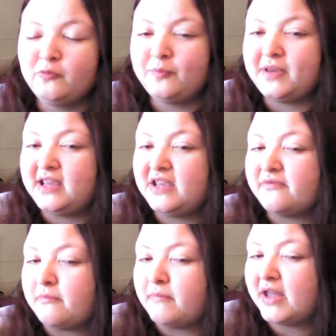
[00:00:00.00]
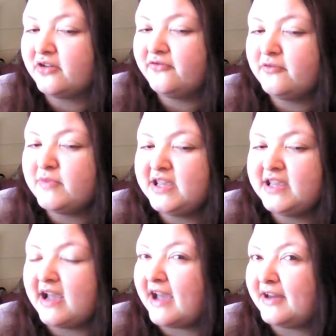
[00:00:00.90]
will be even better for
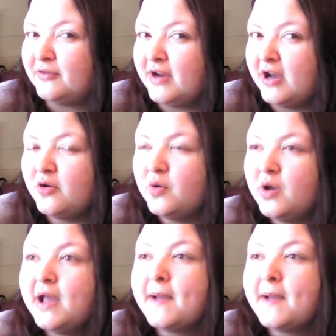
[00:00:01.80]
me. I don't know.